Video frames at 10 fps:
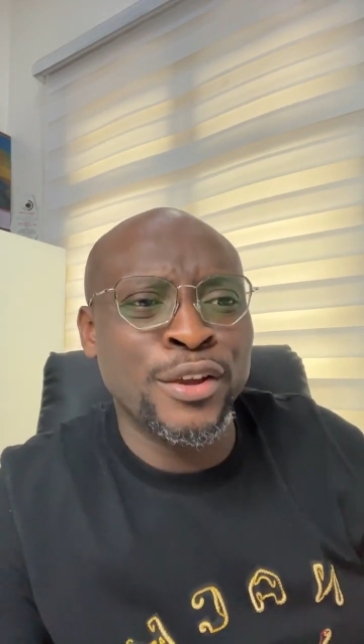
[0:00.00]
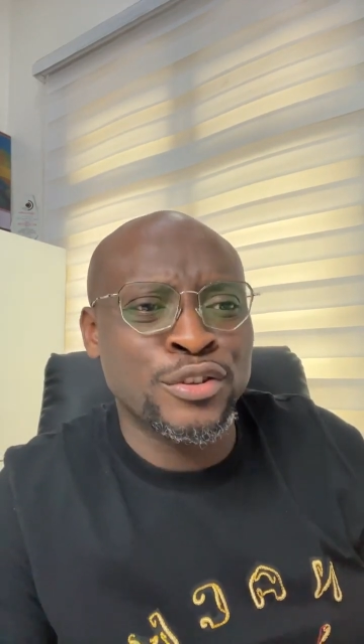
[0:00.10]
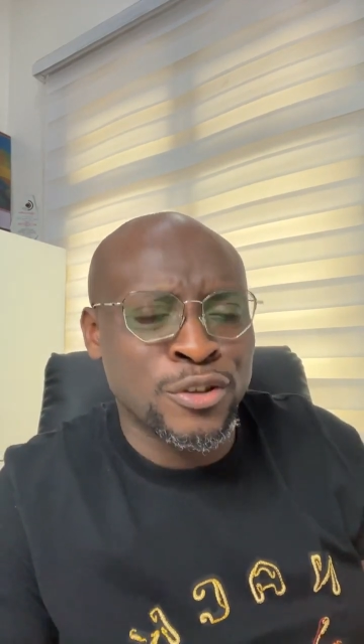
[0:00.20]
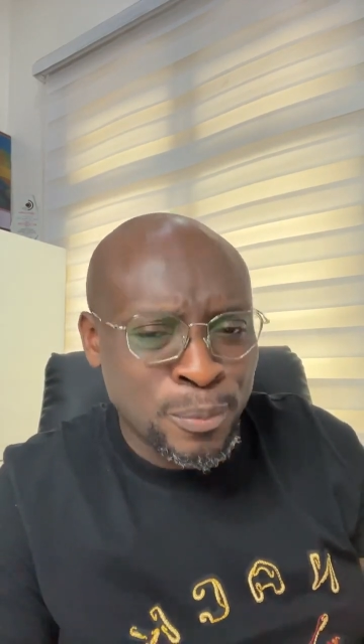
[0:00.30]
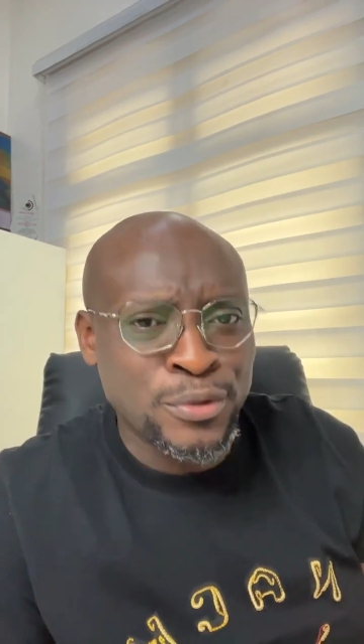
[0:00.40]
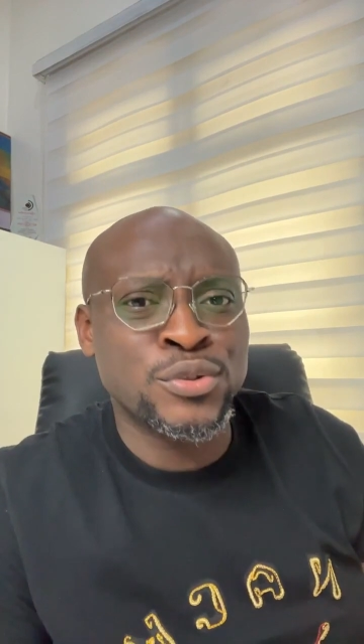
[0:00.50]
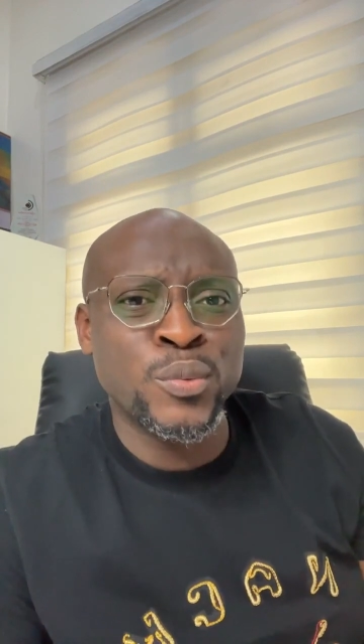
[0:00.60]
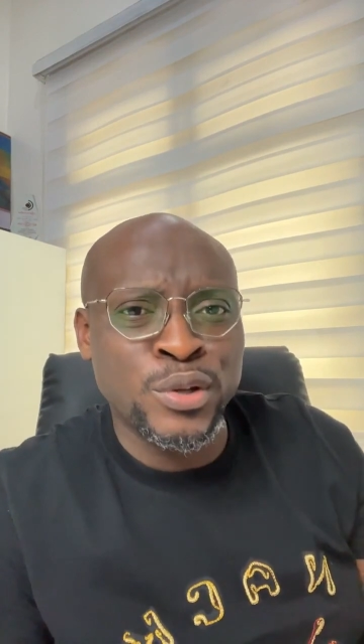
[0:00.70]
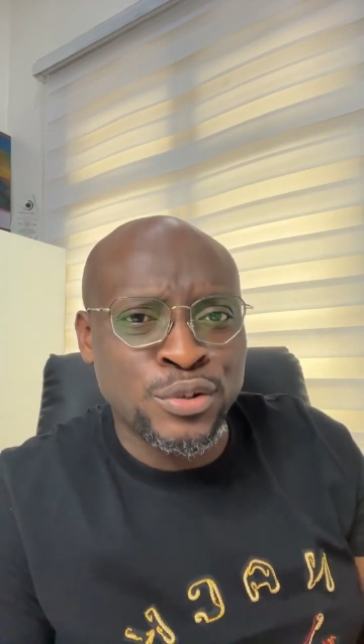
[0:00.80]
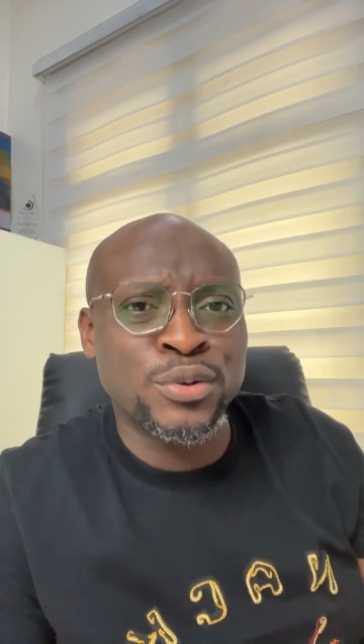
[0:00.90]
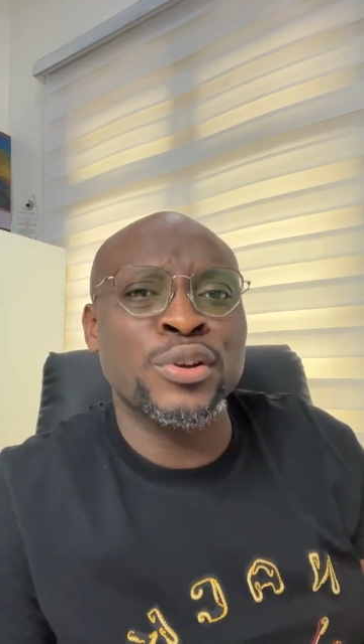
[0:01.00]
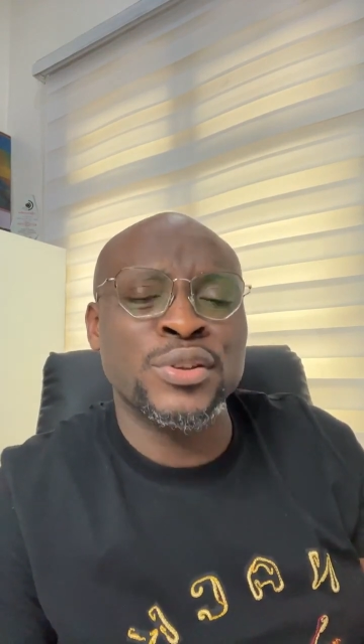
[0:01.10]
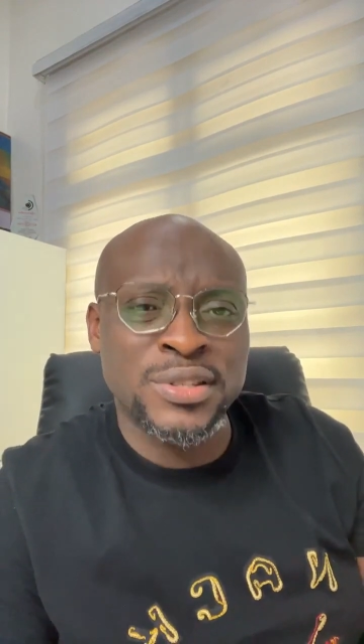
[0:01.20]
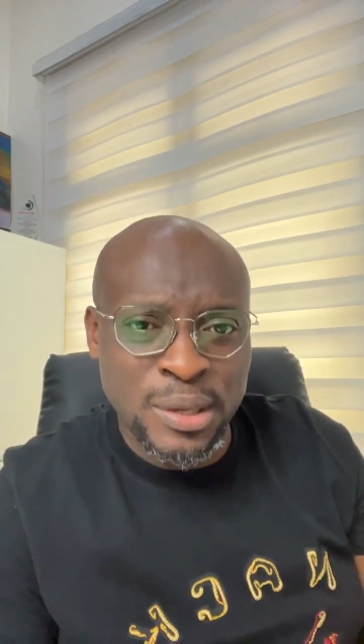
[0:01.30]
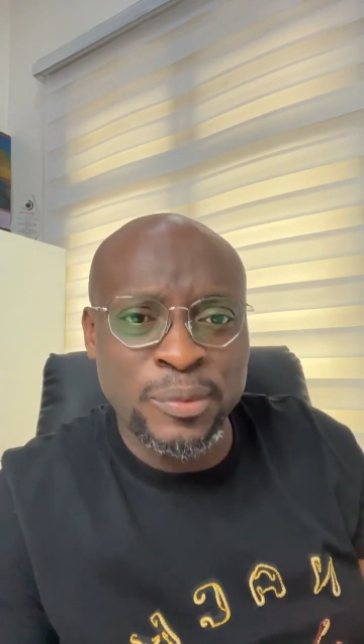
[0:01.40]
that you're supposed to withdraw
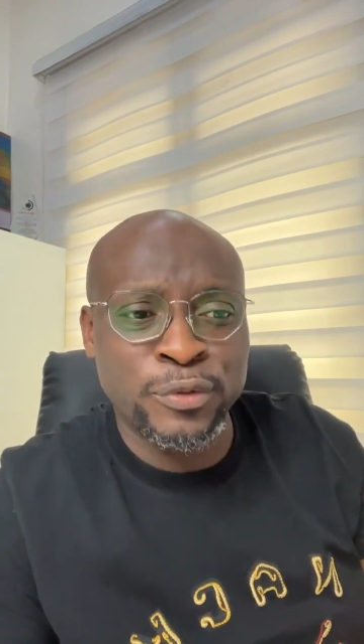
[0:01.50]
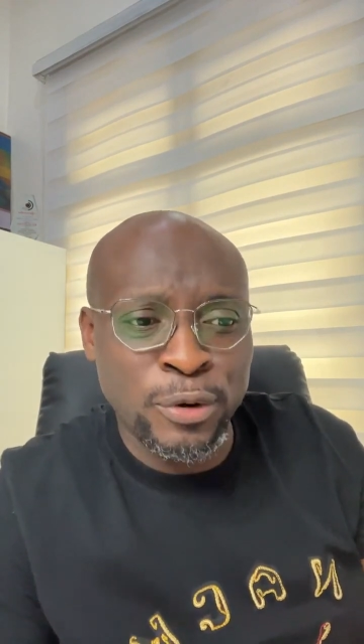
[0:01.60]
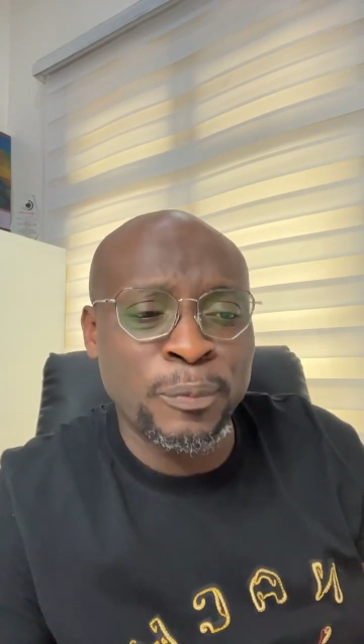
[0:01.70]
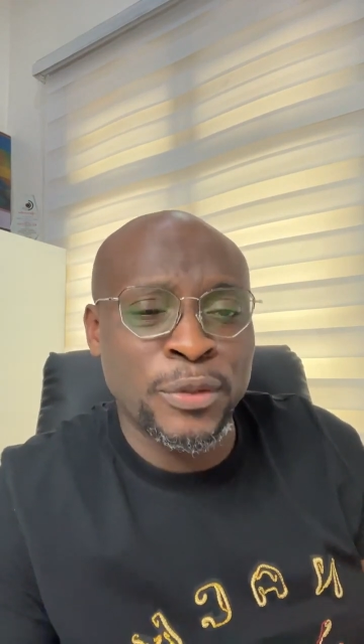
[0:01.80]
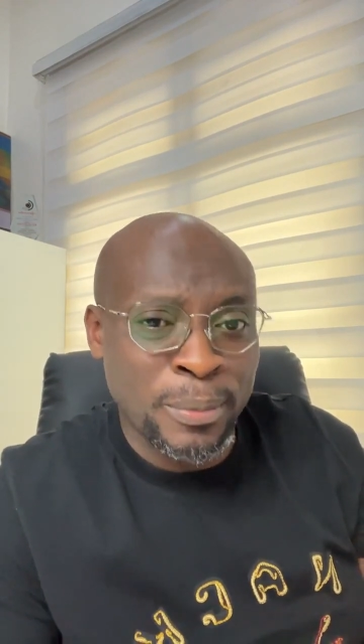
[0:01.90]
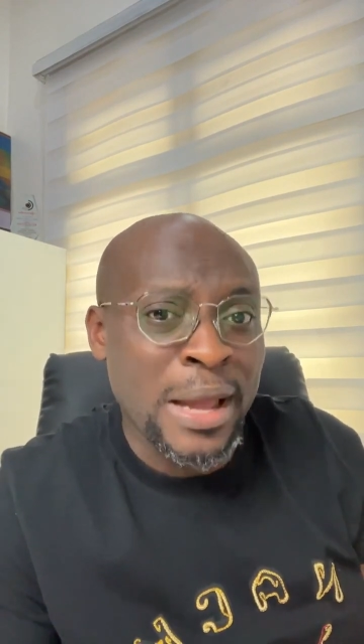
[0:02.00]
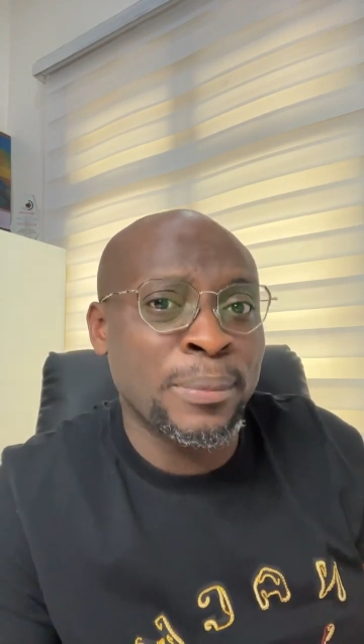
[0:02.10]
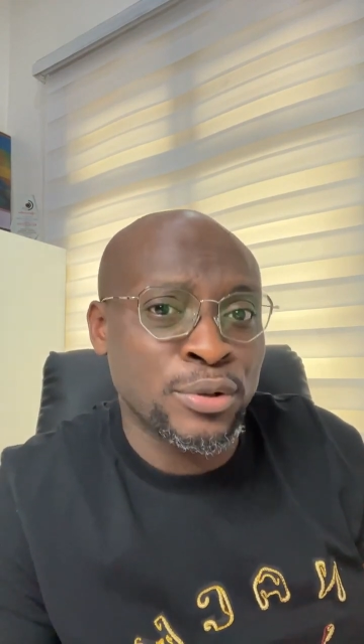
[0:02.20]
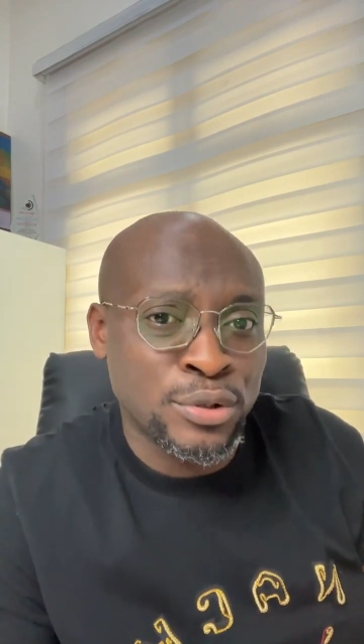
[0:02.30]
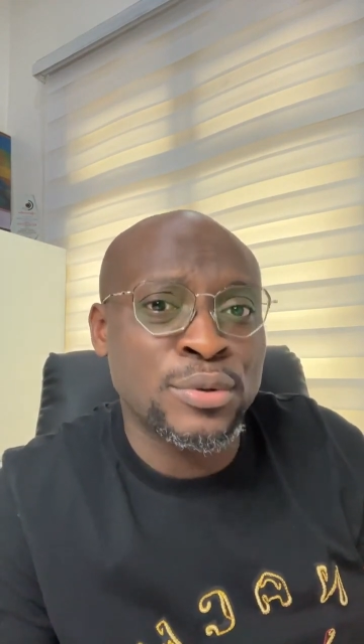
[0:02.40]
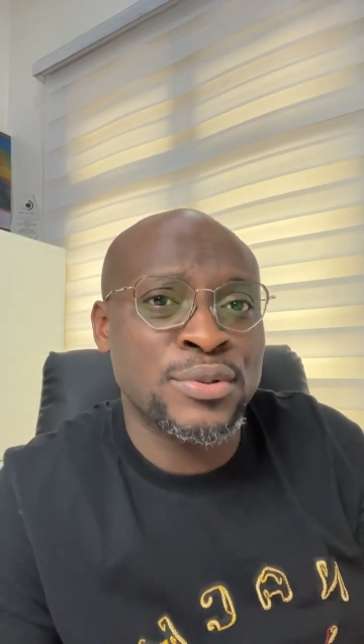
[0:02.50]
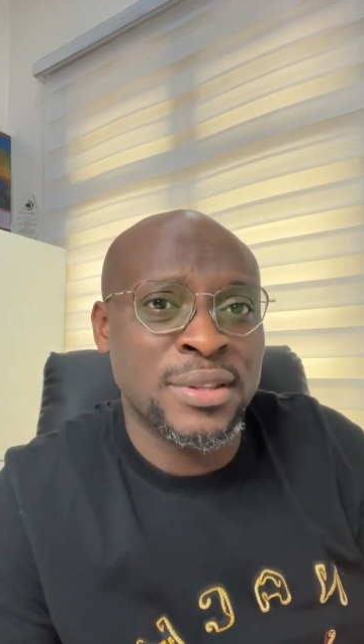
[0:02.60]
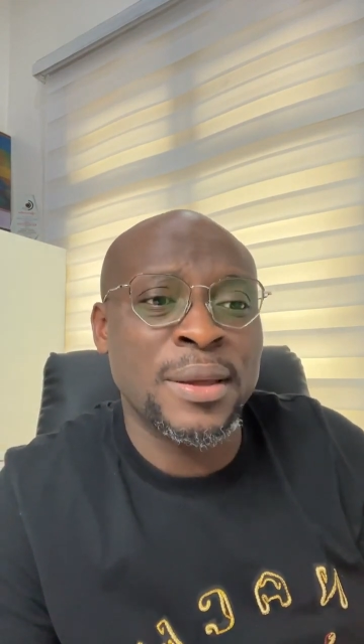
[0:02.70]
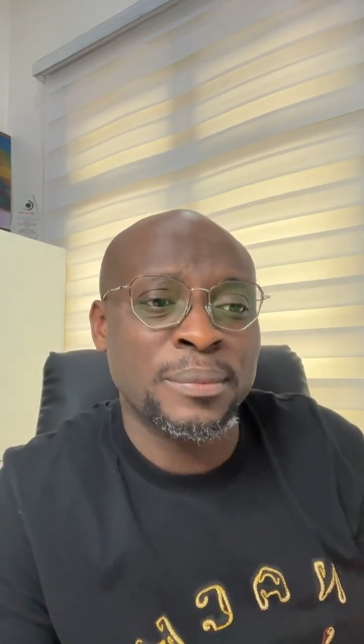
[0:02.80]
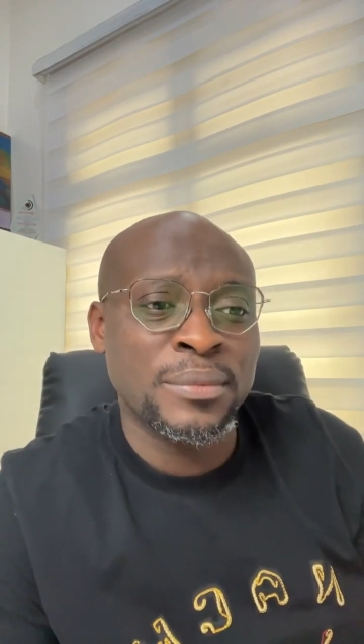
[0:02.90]
yourself from. The Bible
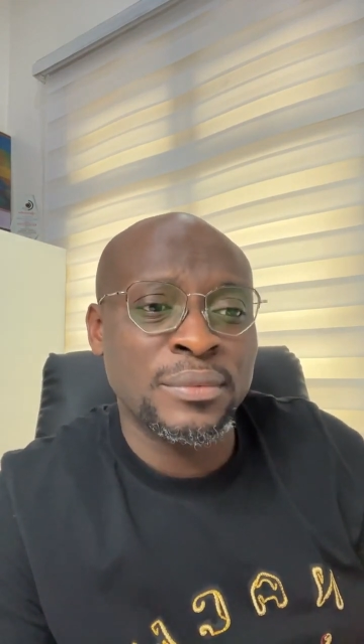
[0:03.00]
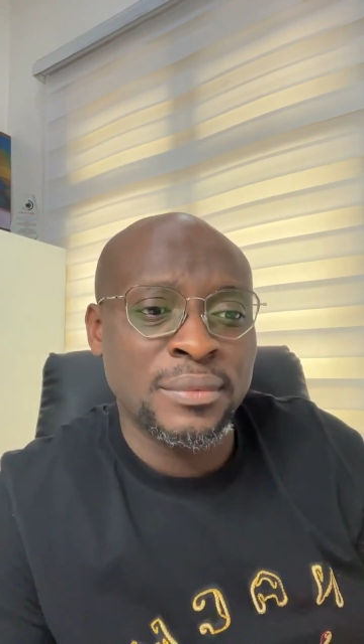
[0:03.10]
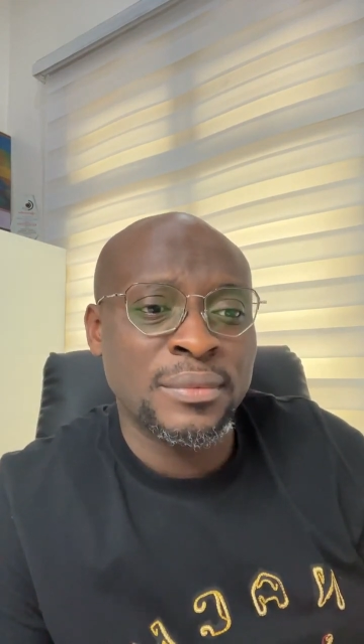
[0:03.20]
shows them.